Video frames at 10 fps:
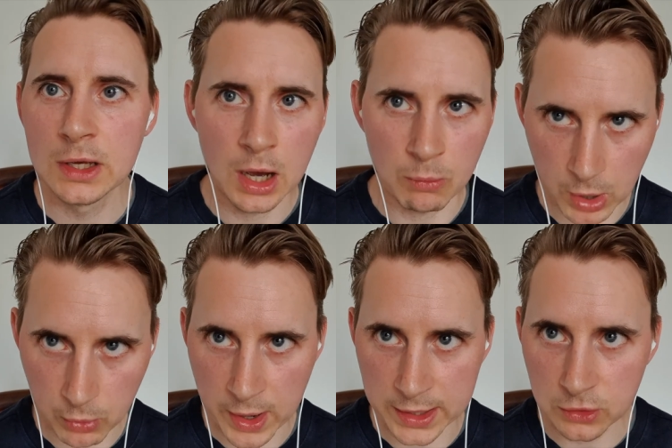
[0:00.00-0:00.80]
And what
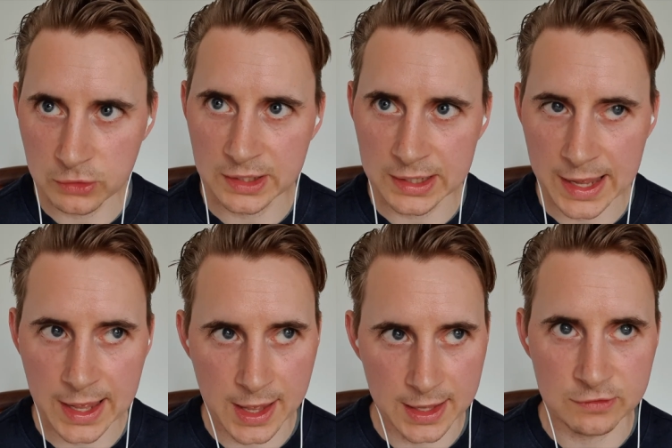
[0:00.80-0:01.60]
we're using
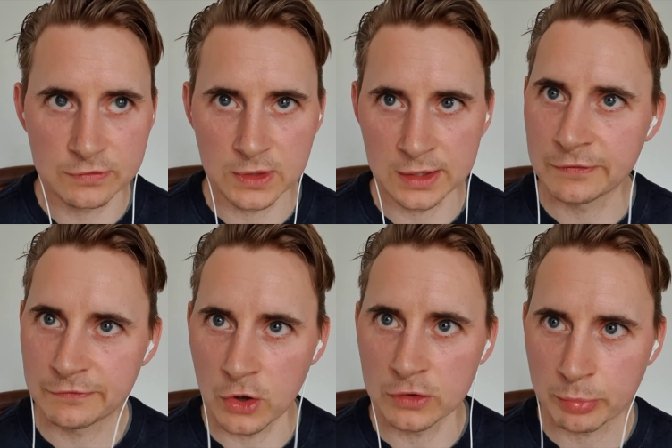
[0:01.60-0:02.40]
here is, is
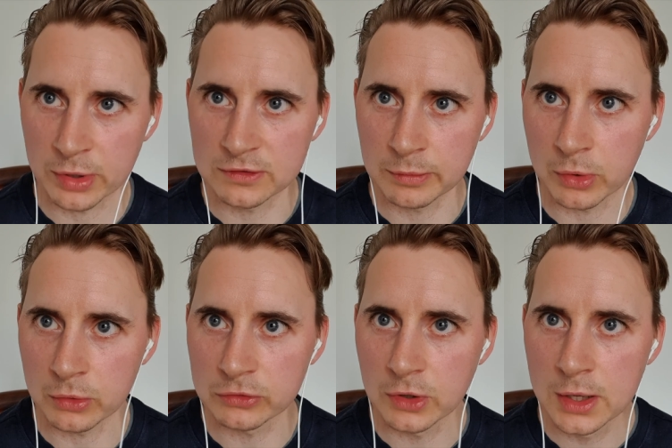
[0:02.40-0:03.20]
first principles,